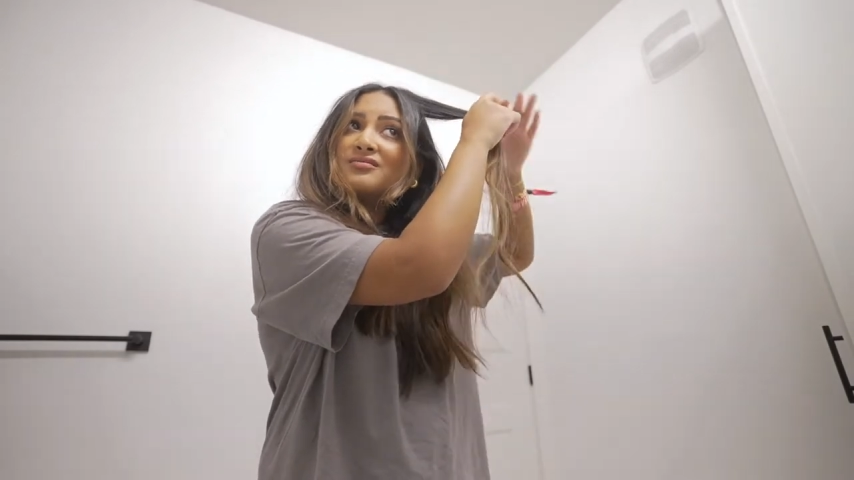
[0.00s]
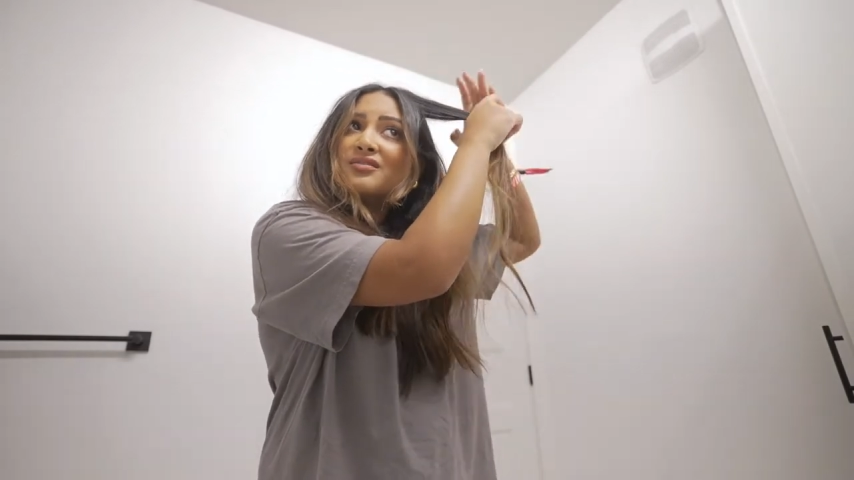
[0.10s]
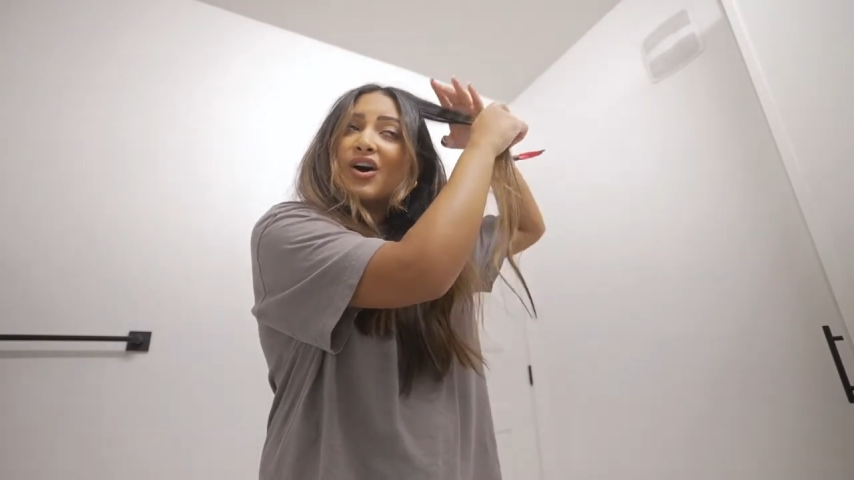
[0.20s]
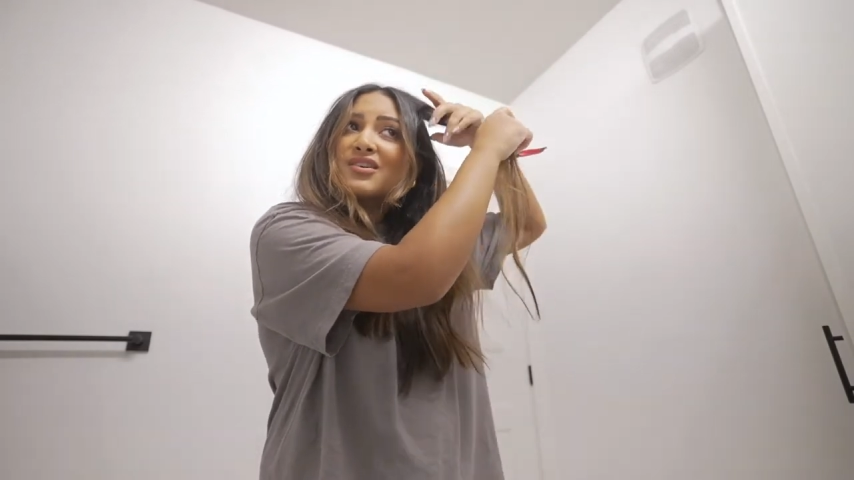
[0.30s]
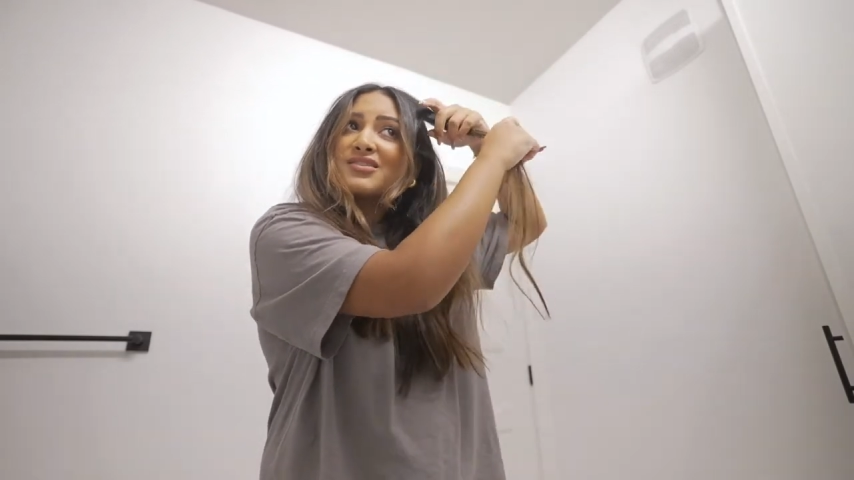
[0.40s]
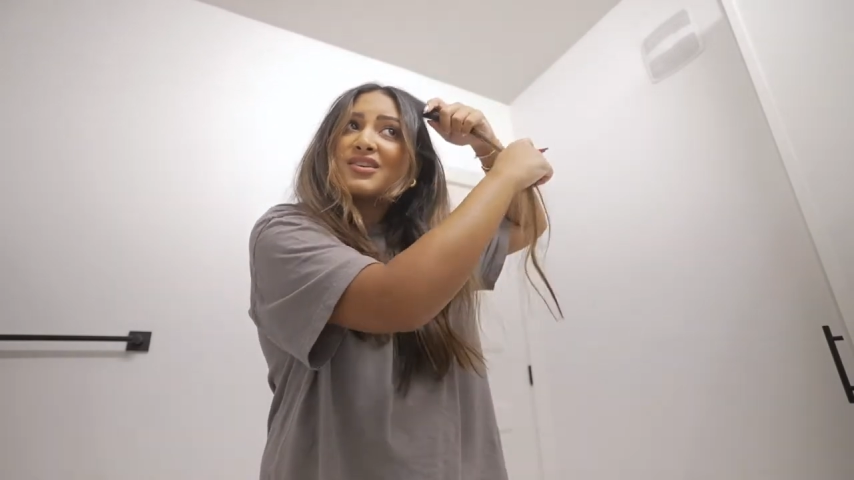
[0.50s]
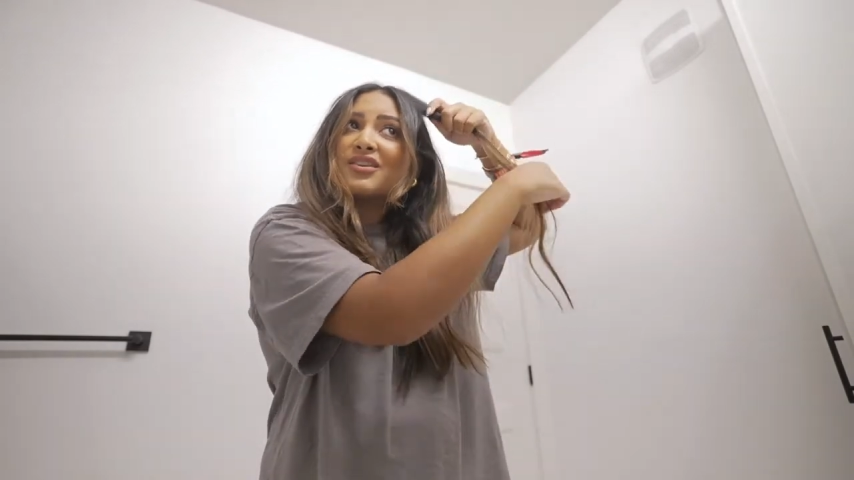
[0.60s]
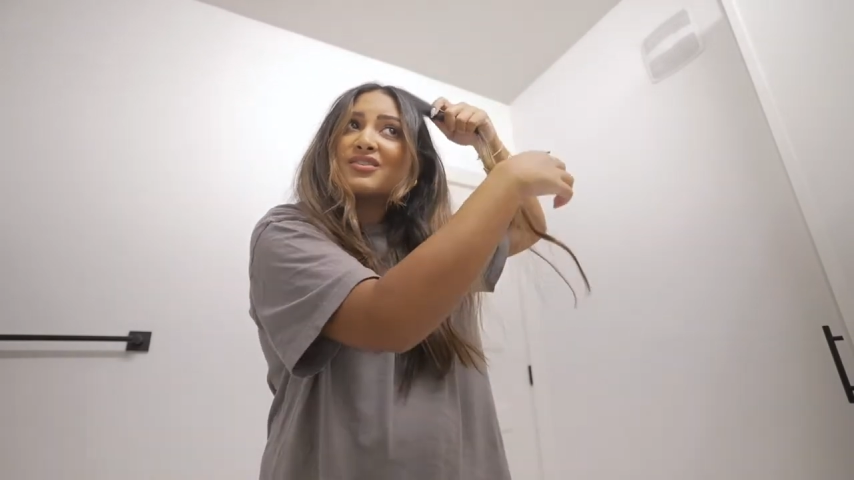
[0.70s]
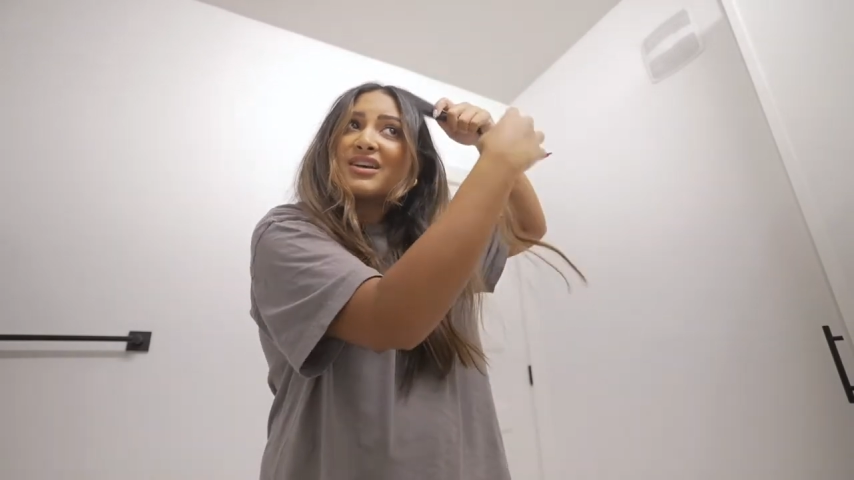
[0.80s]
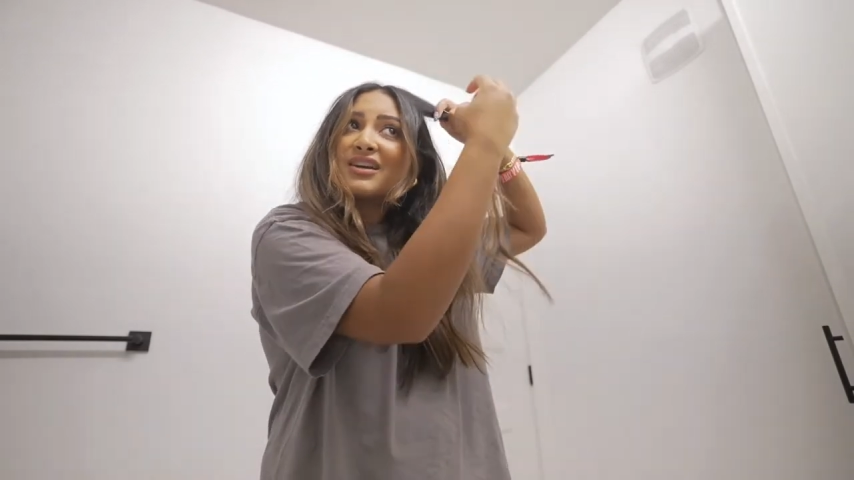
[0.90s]
Austin
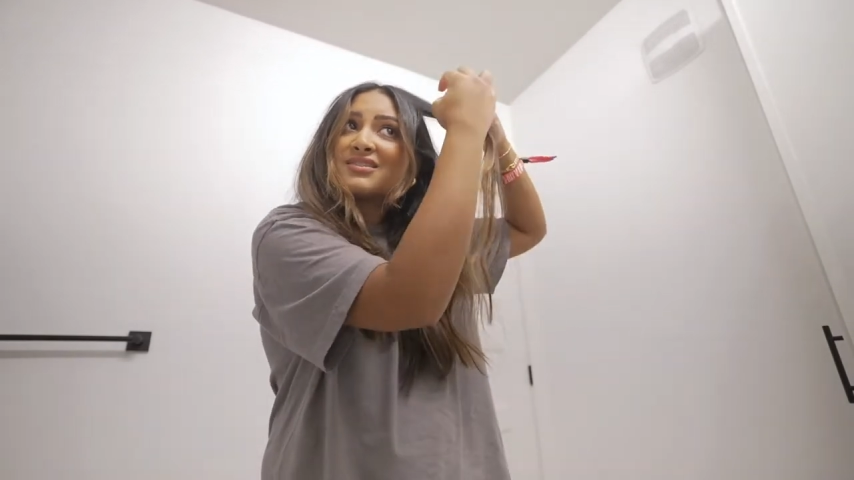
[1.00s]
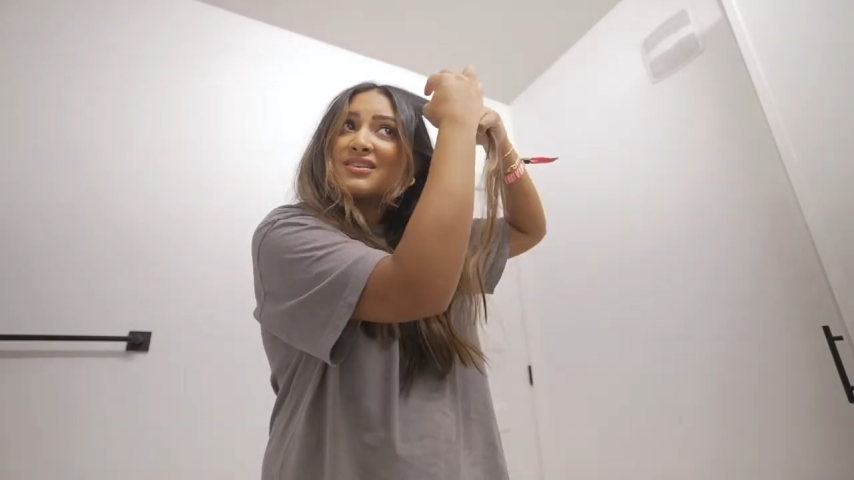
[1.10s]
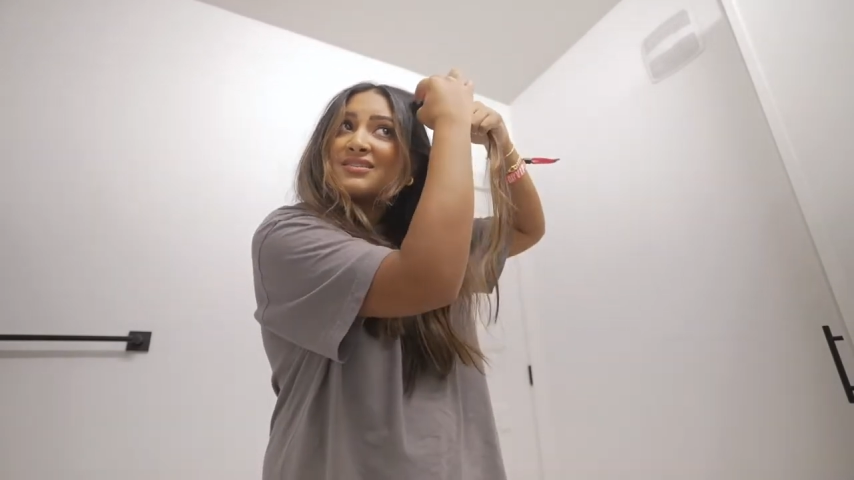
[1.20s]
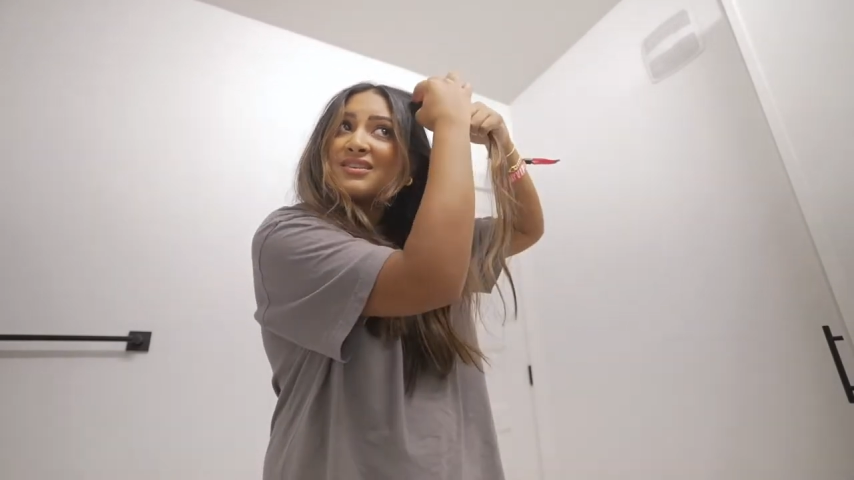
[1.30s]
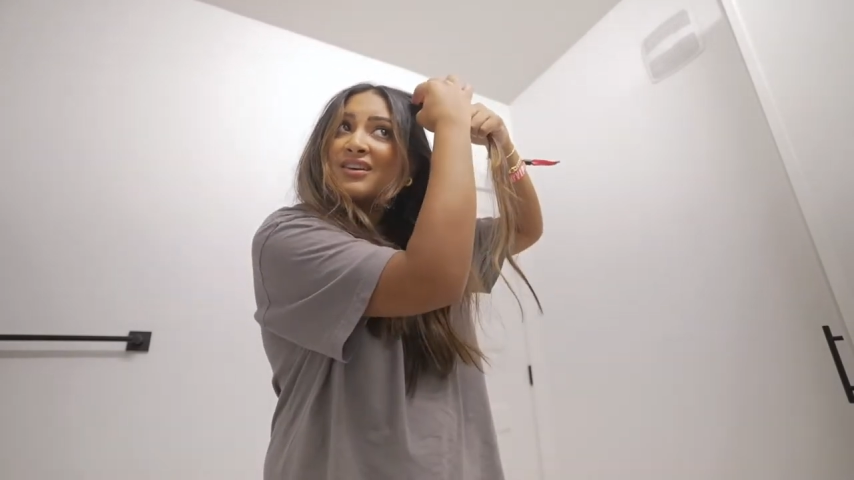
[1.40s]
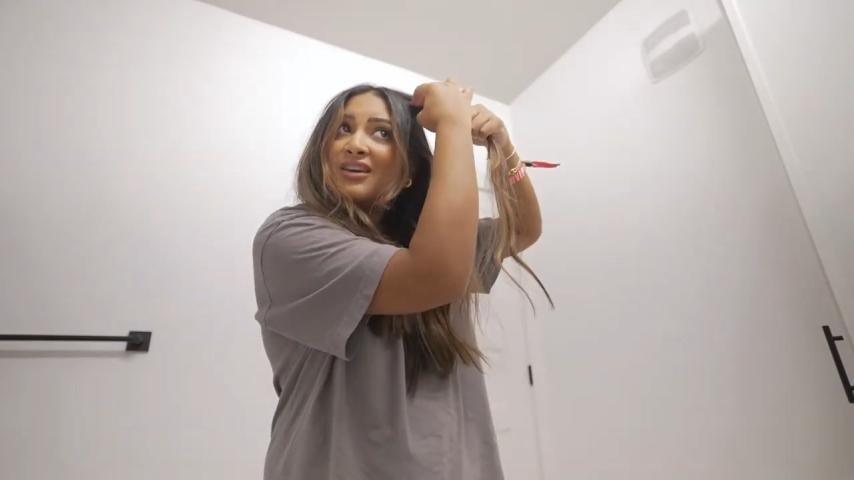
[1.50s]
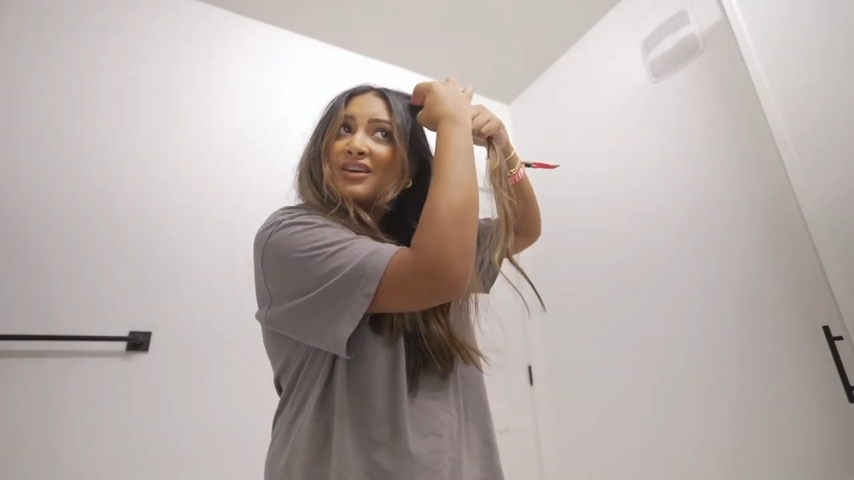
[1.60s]
or Texas,